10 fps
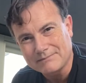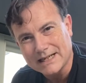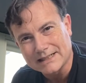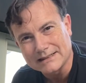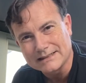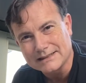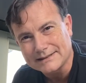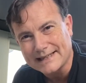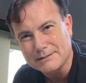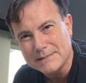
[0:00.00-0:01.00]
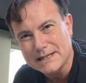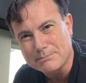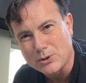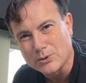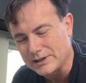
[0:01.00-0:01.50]
and that'll be
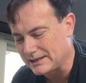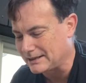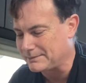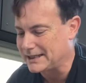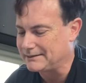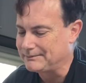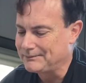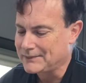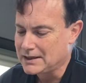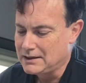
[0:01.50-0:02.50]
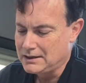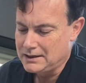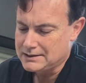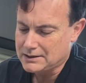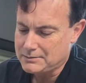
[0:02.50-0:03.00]
important in a
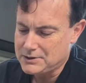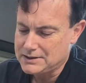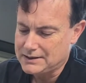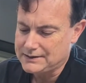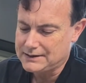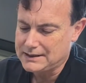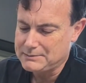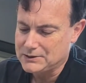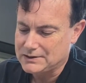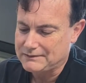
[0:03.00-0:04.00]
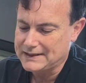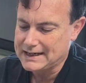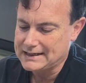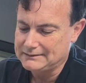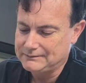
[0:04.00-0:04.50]
minute. So I'm using 30 mils of that.